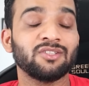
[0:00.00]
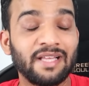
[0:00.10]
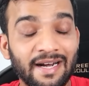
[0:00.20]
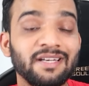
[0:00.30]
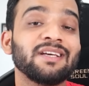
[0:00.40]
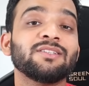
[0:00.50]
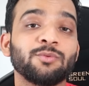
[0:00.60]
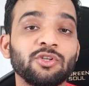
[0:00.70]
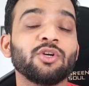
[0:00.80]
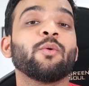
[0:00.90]
That
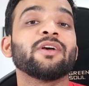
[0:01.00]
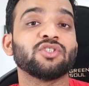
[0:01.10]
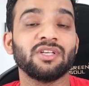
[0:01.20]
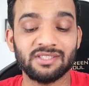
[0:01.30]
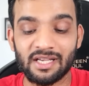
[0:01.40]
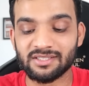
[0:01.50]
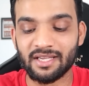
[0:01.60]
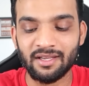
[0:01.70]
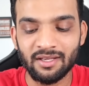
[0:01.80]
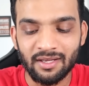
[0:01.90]
is what the question is
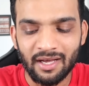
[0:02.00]
asking.